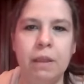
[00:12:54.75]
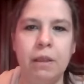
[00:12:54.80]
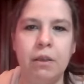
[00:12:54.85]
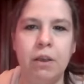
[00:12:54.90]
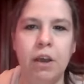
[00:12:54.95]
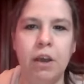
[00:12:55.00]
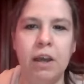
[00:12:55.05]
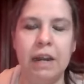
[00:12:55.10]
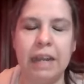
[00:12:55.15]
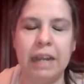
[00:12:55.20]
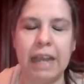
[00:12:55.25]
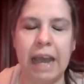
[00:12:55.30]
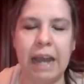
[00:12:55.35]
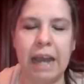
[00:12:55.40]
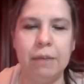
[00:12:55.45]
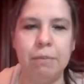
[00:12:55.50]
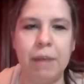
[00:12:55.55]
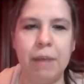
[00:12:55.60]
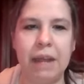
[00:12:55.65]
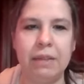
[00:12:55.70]
Good.
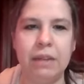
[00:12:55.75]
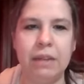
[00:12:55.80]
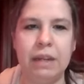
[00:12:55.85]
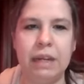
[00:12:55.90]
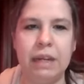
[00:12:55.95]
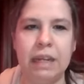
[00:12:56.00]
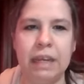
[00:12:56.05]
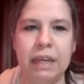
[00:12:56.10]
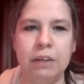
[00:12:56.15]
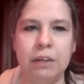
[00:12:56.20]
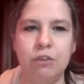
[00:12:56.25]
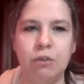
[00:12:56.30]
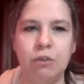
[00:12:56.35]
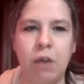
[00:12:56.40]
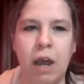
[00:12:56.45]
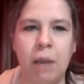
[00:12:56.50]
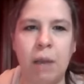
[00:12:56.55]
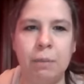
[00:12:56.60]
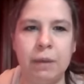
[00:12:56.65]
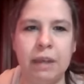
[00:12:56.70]
Again, bend the knee.
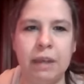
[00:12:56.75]
Drop